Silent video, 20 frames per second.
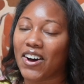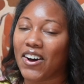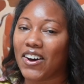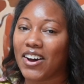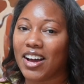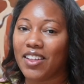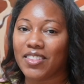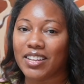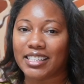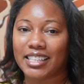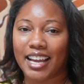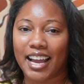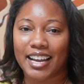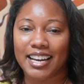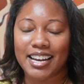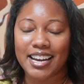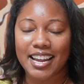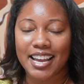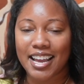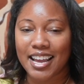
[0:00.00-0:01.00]
on the
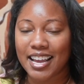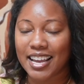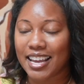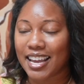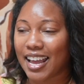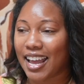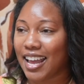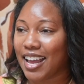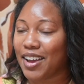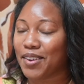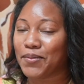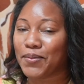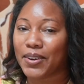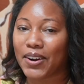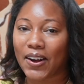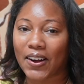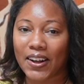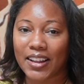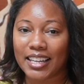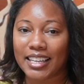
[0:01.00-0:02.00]
technique and
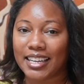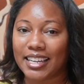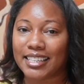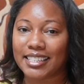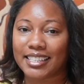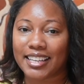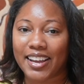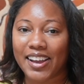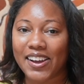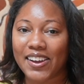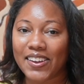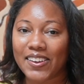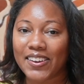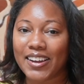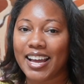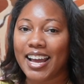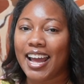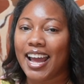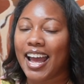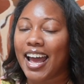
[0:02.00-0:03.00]
what all it entailed.
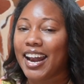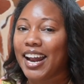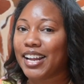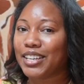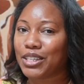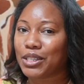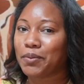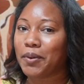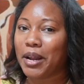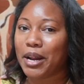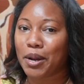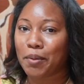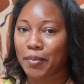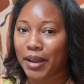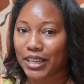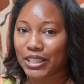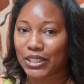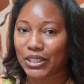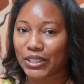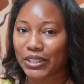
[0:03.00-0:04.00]
And I just wanted to
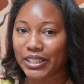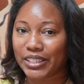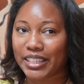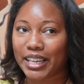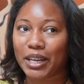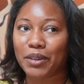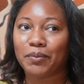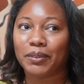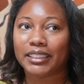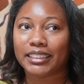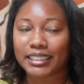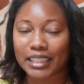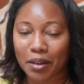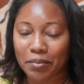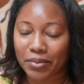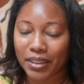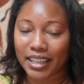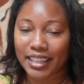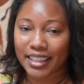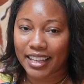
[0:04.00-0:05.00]
make sure that it was
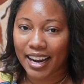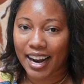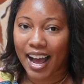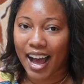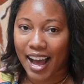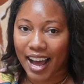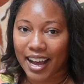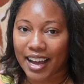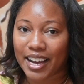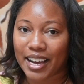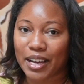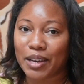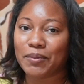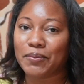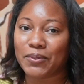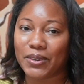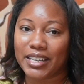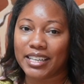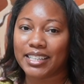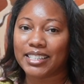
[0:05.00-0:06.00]
something that I
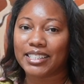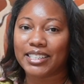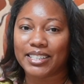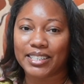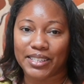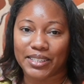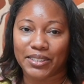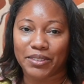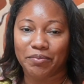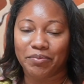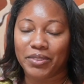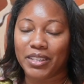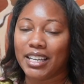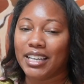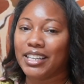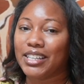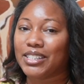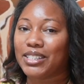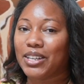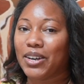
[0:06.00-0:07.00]
wanted to do.
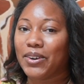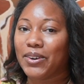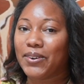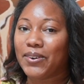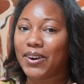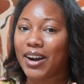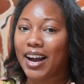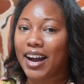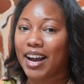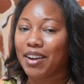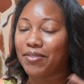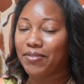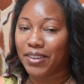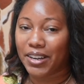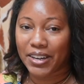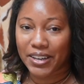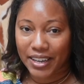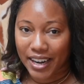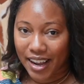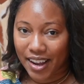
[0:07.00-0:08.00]
So I
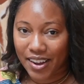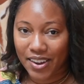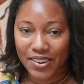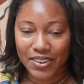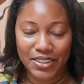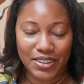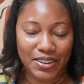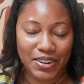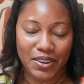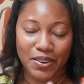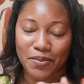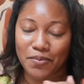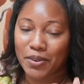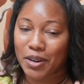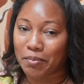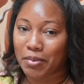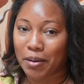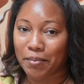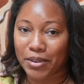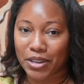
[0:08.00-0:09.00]
figured out,
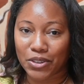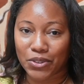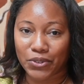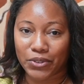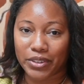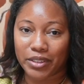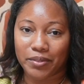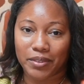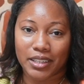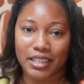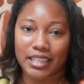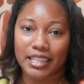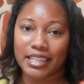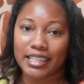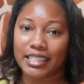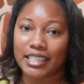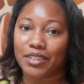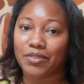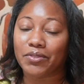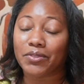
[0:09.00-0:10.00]
what permanent jewelry
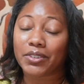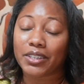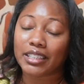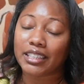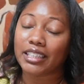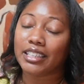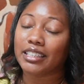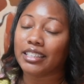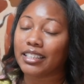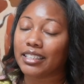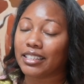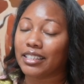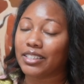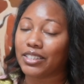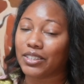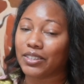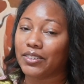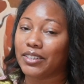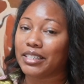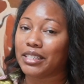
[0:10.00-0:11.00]
was and really looked
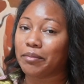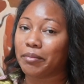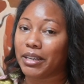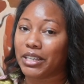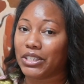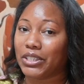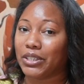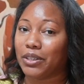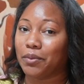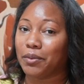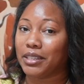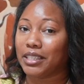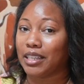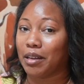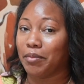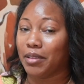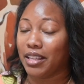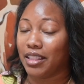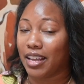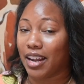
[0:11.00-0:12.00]
into it to make sure it was
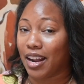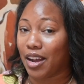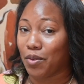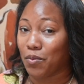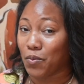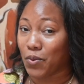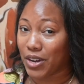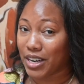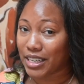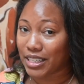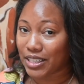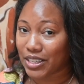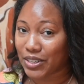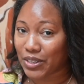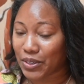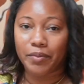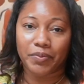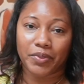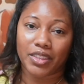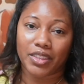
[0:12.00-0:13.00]
something that I wanted to do.